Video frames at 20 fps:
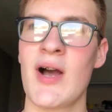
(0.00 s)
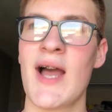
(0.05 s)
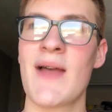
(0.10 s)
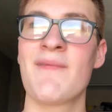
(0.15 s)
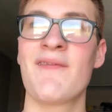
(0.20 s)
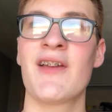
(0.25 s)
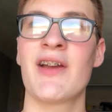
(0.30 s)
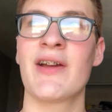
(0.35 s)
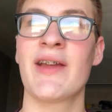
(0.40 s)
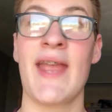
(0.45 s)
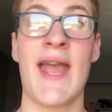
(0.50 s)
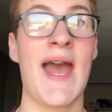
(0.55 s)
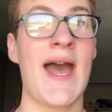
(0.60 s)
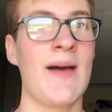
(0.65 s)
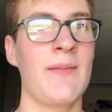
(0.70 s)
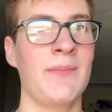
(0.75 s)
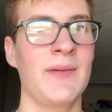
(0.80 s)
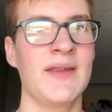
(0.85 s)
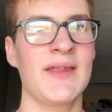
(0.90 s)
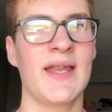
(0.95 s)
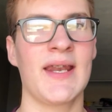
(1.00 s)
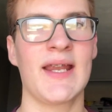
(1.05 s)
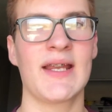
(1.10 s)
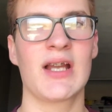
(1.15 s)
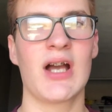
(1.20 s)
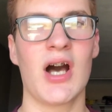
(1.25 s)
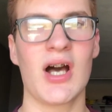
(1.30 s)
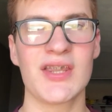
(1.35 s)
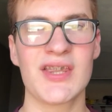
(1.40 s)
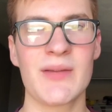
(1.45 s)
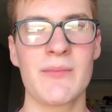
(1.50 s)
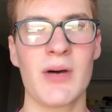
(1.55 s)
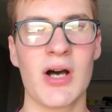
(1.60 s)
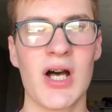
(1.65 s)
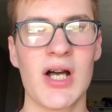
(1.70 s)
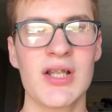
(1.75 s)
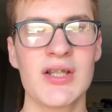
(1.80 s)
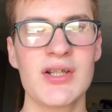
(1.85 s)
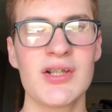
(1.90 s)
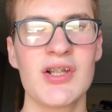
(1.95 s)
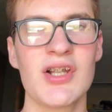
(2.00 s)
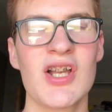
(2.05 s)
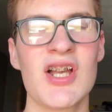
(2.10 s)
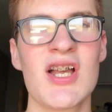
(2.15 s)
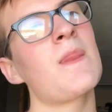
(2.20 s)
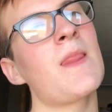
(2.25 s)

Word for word: I'm very happy that I got them on.